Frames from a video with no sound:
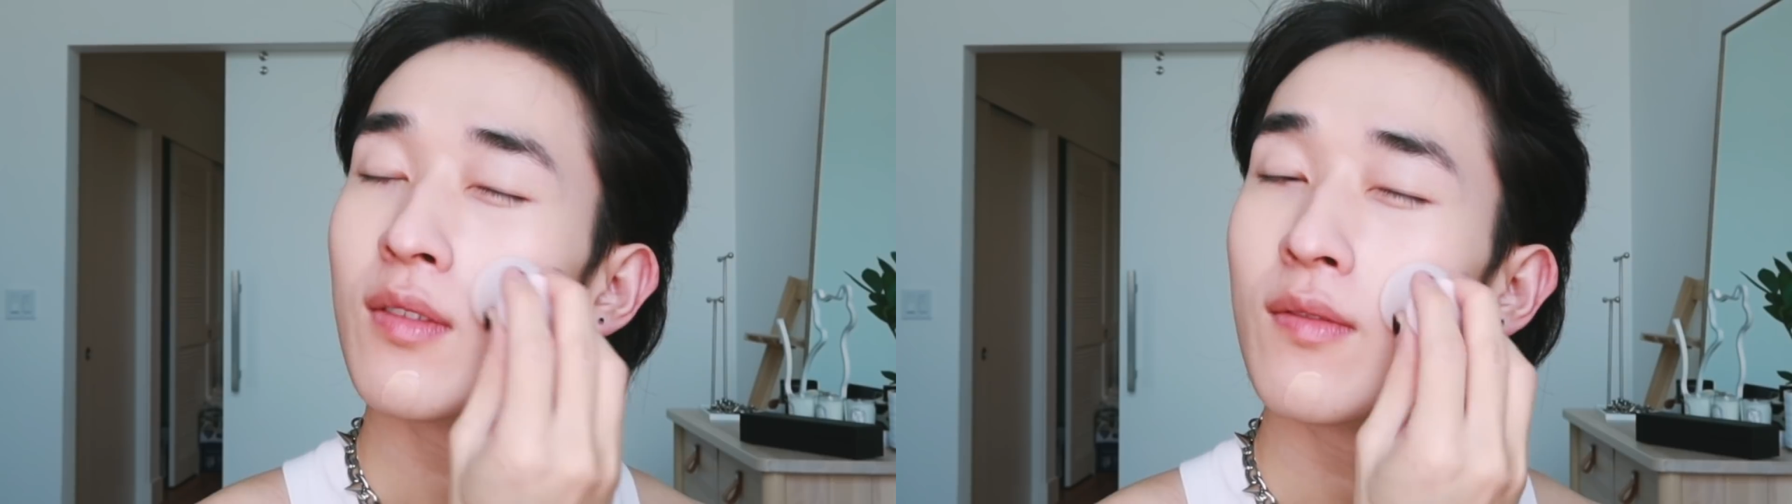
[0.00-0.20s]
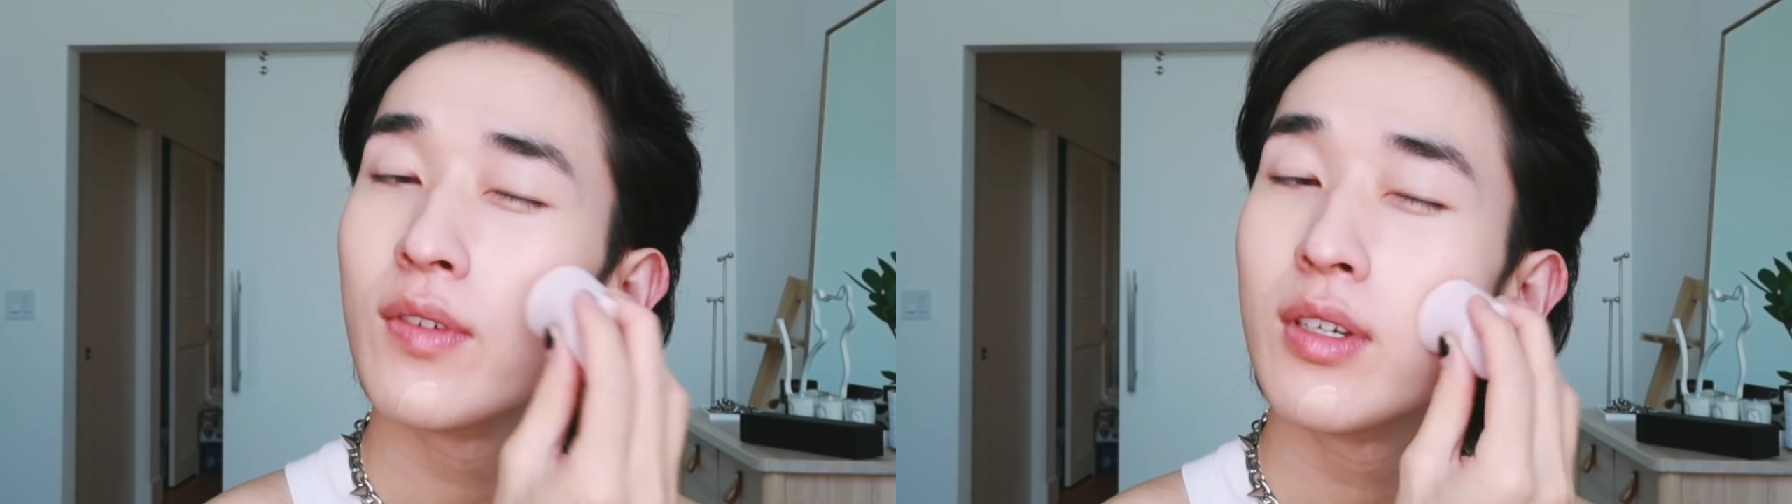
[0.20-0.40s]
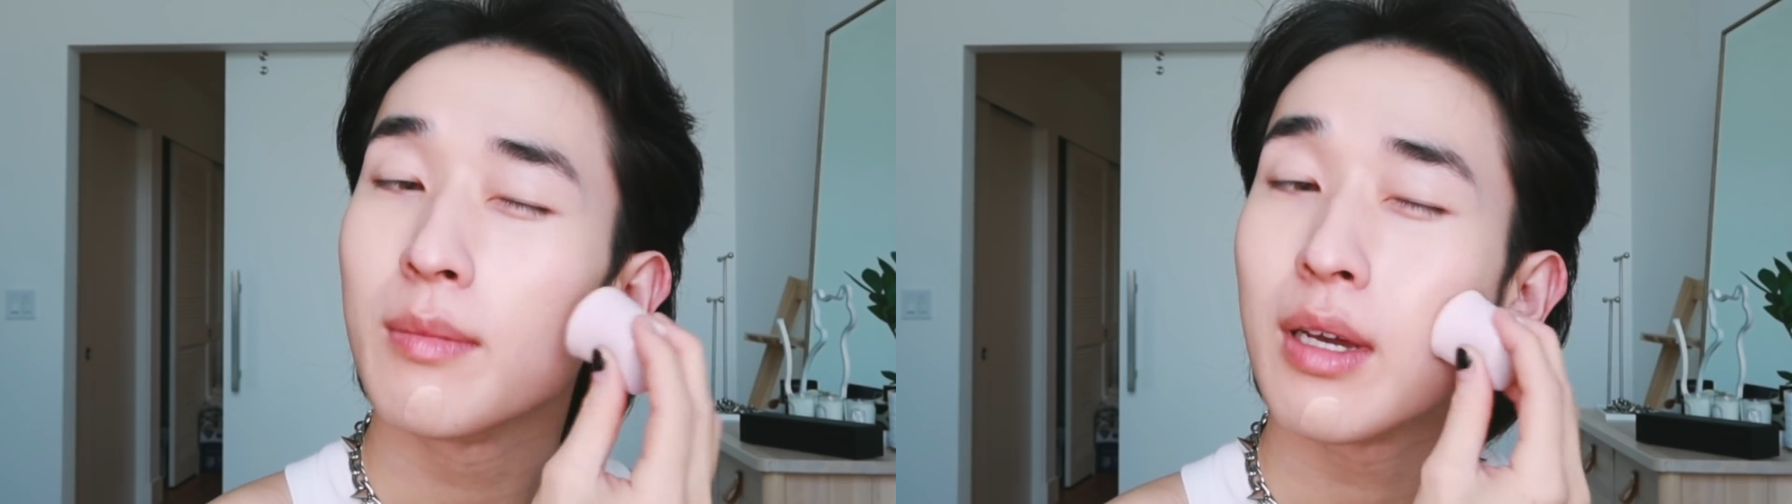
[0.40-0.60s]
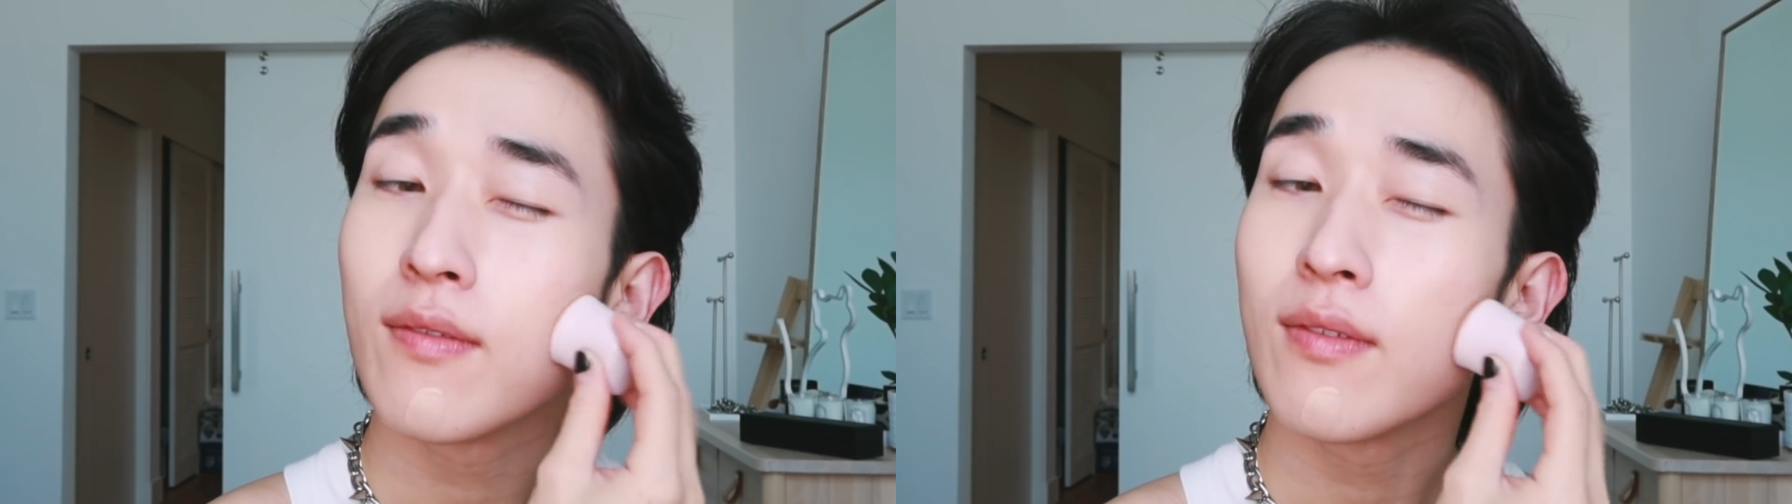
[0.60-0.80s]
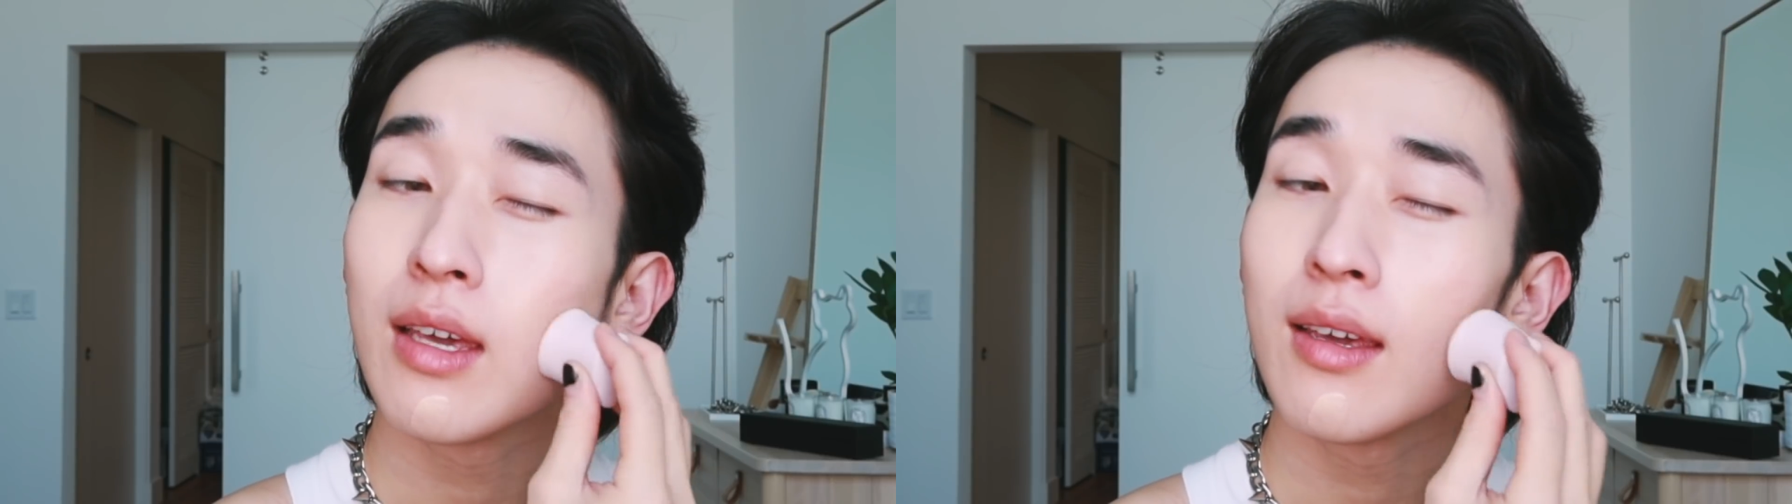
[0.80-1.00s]
and feel my
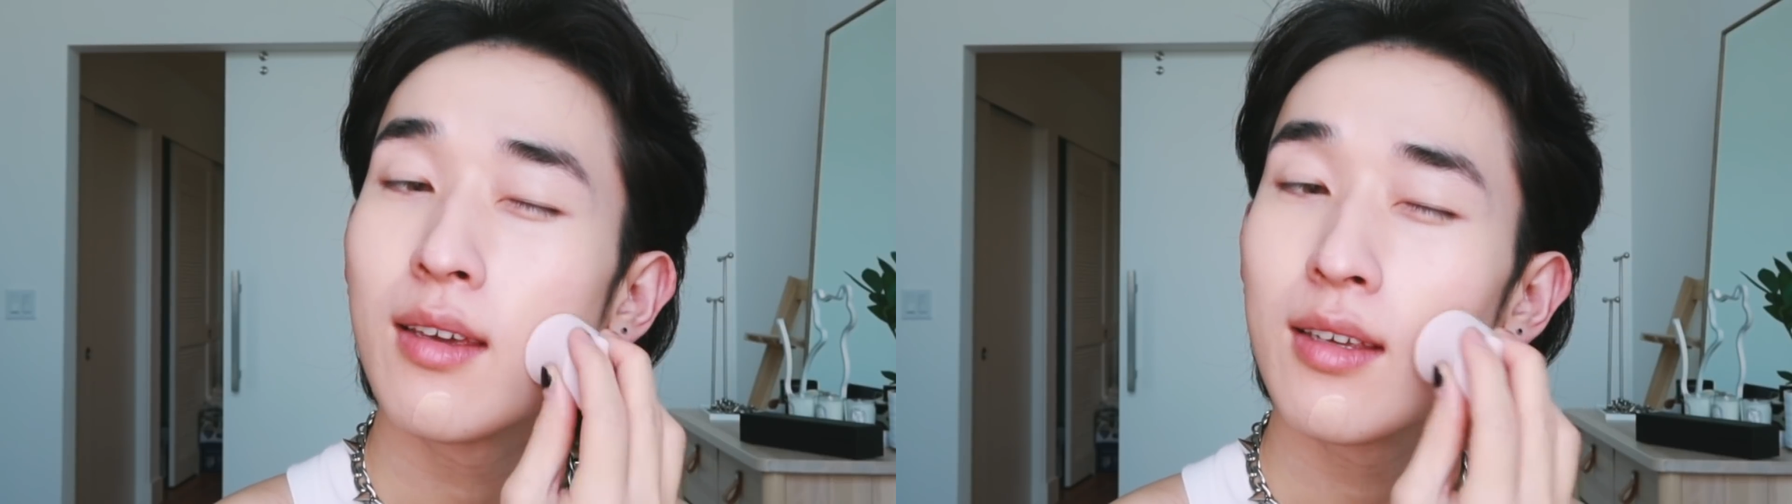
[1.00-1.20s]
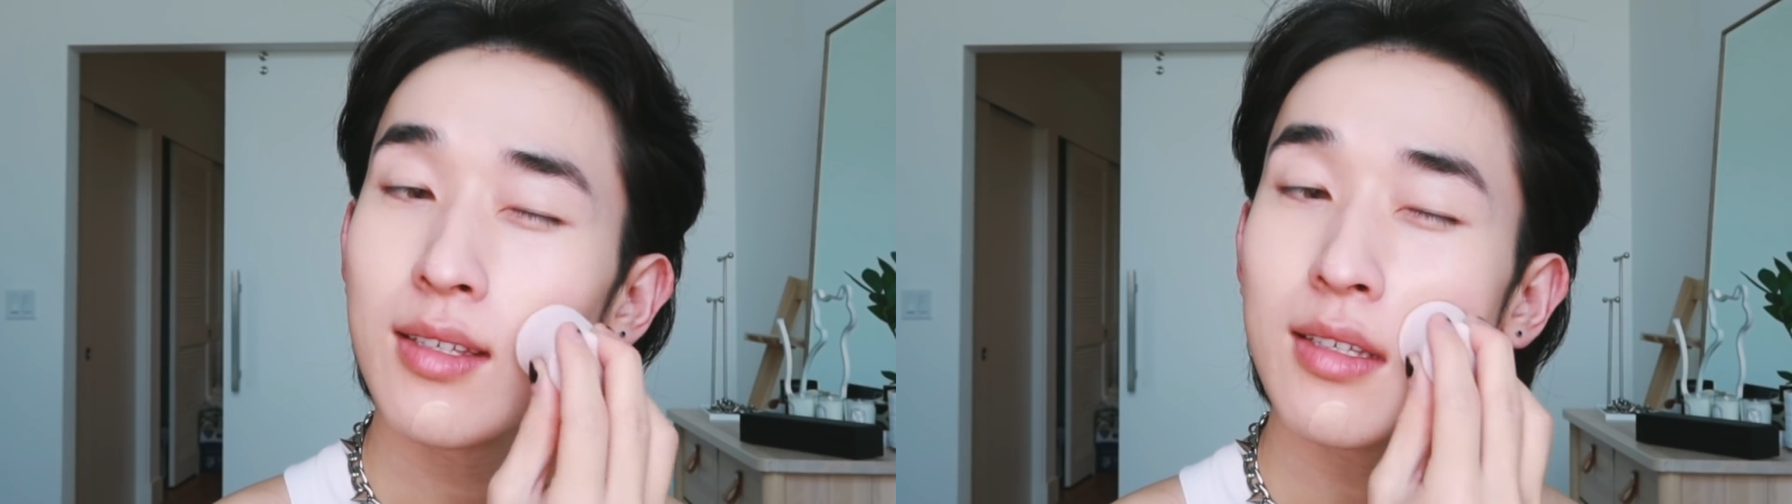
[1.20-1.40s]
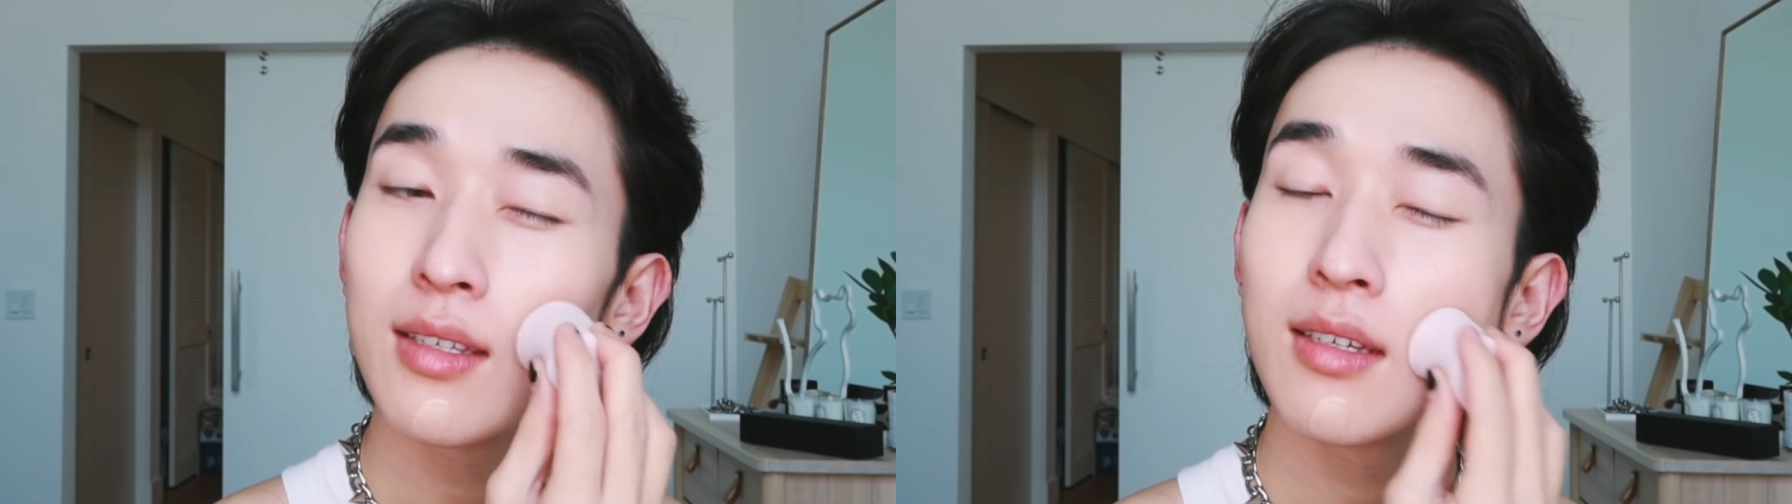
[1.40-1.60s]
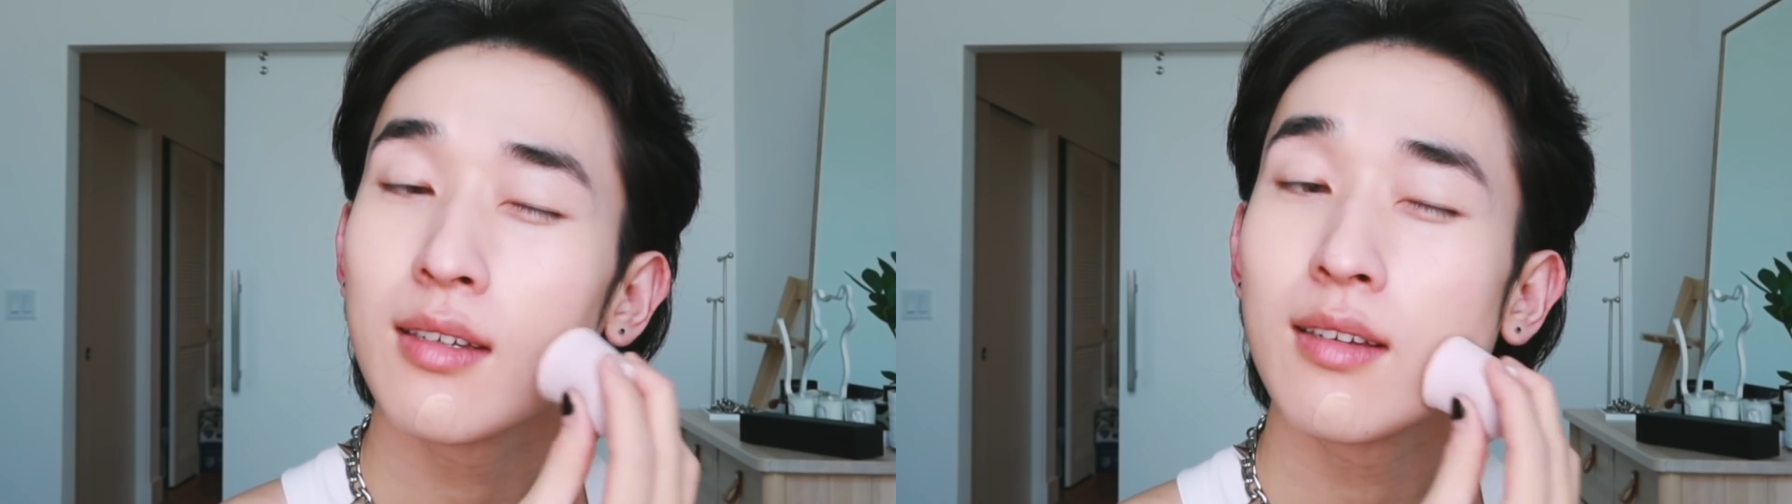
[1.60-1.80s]
face,